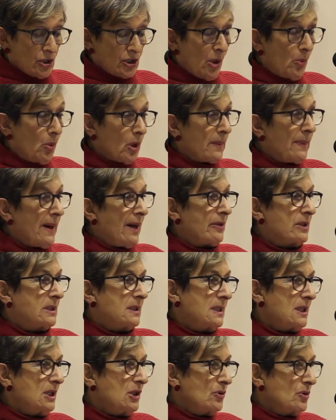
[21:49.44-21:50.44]
So what about
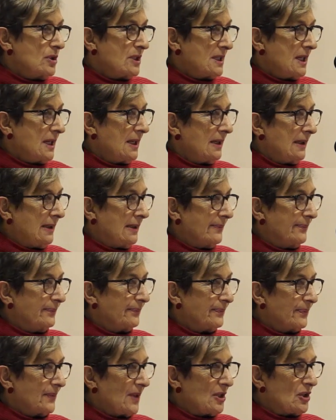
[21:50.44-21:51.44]
the TUC?
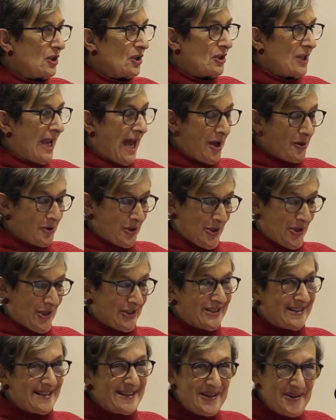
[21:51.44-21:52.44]
How did
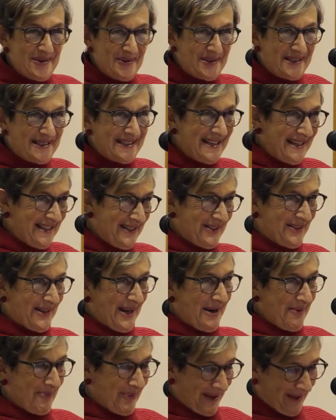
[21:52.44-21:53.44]
the TUC
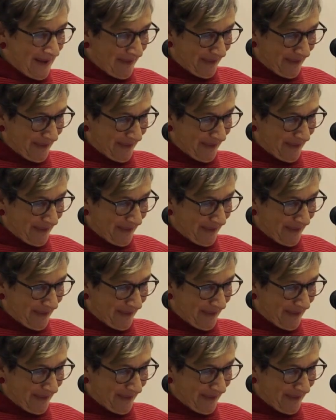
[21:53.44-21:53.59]
shape